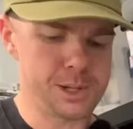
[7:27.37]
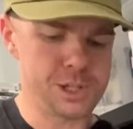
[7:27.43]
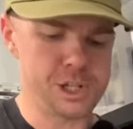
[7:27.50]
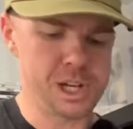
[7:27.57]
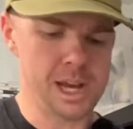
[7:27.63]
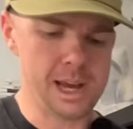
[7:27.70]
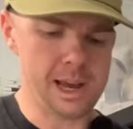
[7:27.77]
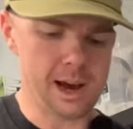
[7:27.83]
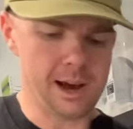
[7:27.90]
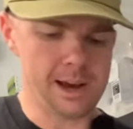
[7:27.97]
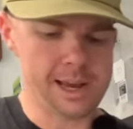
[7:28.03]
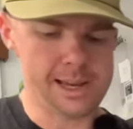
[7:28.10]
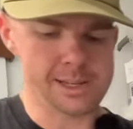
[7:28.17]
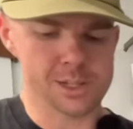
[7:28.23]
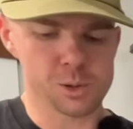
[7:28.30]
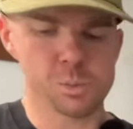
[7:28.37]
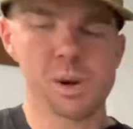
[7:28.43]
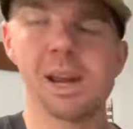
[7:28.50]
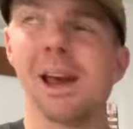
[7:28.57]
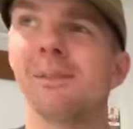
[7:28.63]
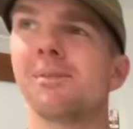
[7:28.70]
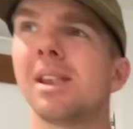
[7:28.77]
this year is
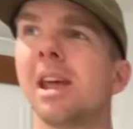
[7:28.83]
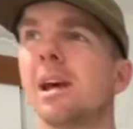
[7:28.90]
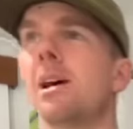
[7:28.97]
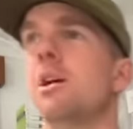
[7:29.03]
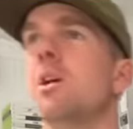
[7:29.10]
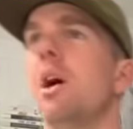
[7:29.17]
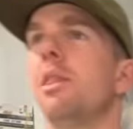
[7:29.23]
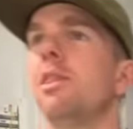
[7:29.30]
we have now,